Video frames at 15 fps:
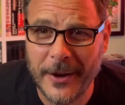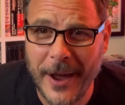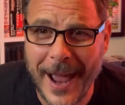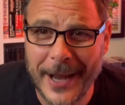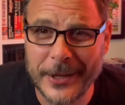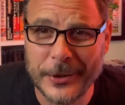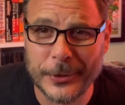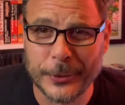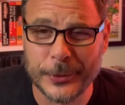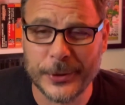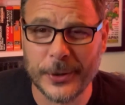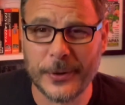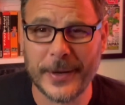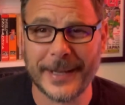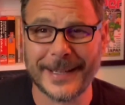How you all
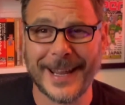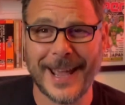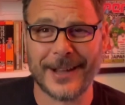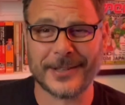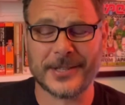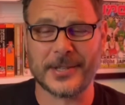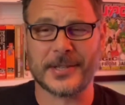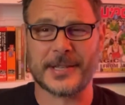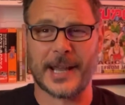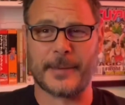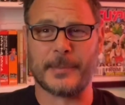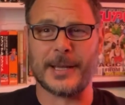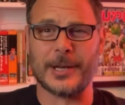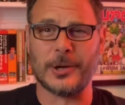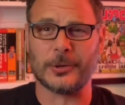doing? Now, it's just taken
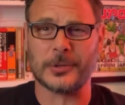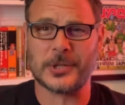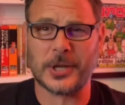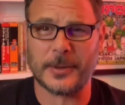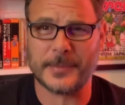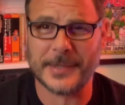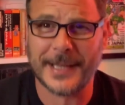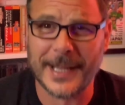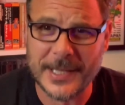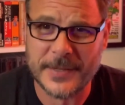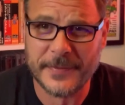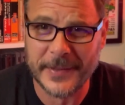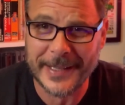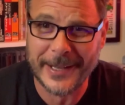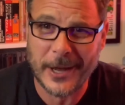me a long time to get this
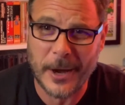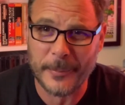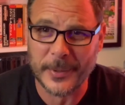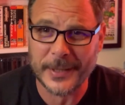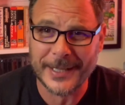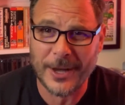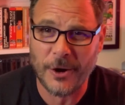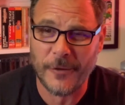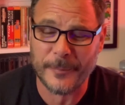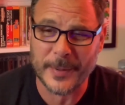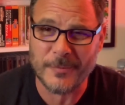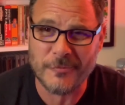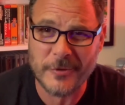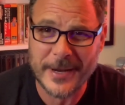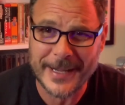video out, but you know I've
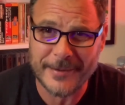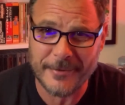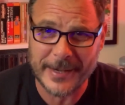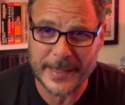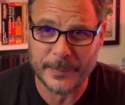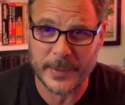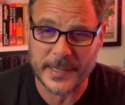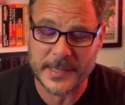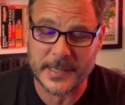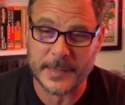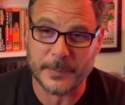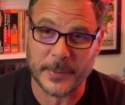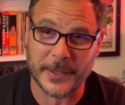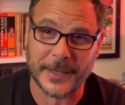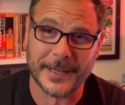been really busy,
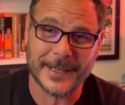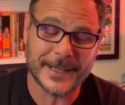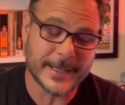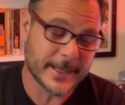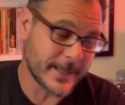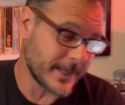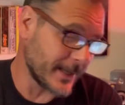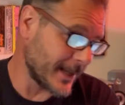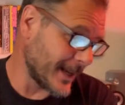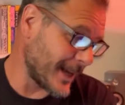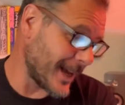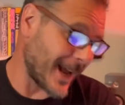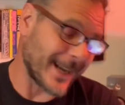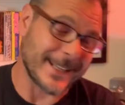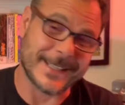and
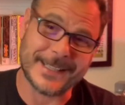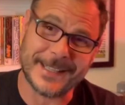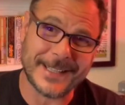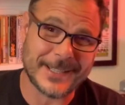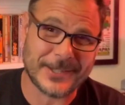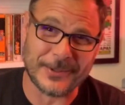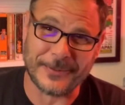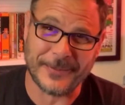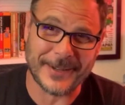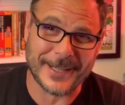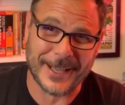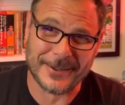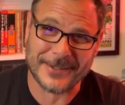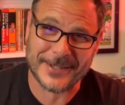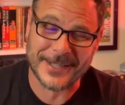these sort of
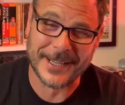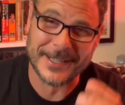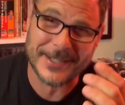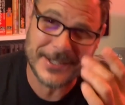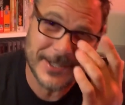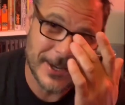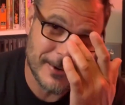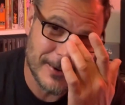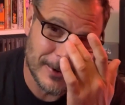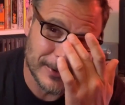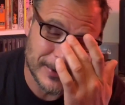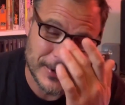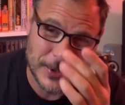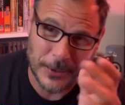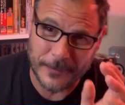videos take so long
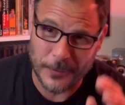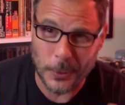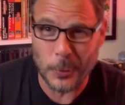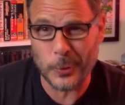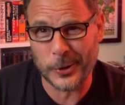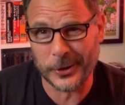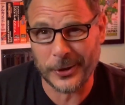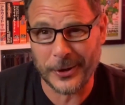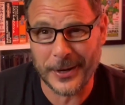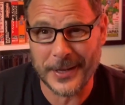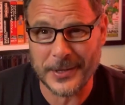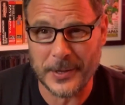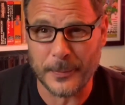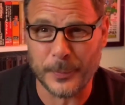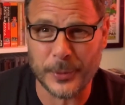to sort of
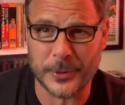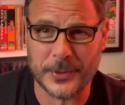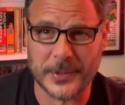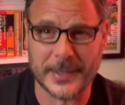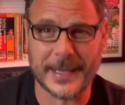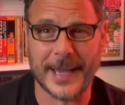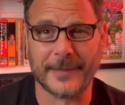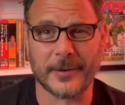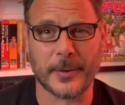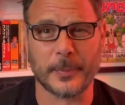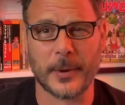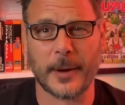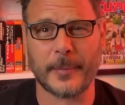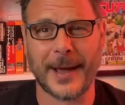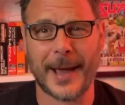organise and put together,
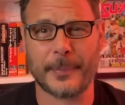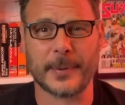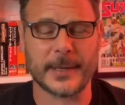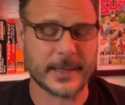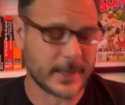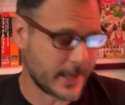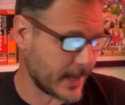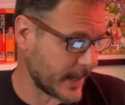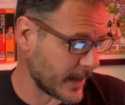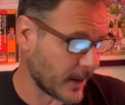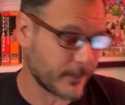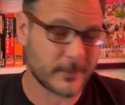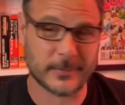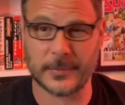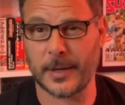but I'm happy here,
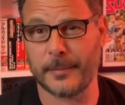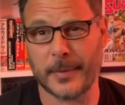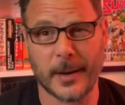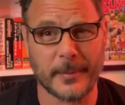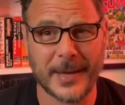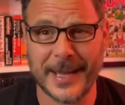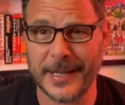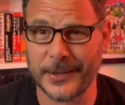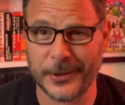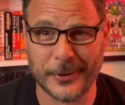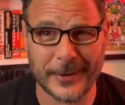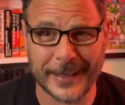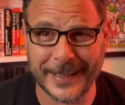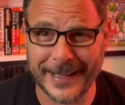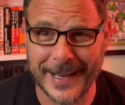I'm here
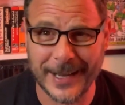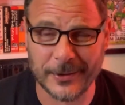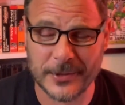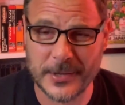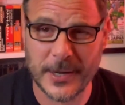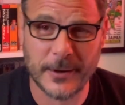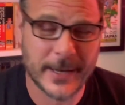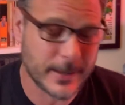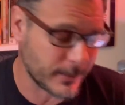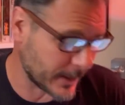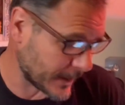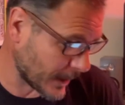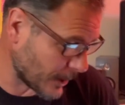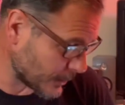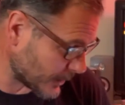doing it now, so here we
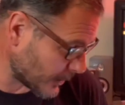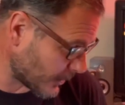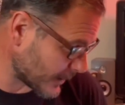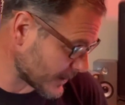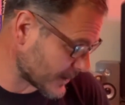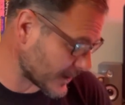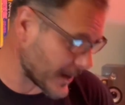go guys.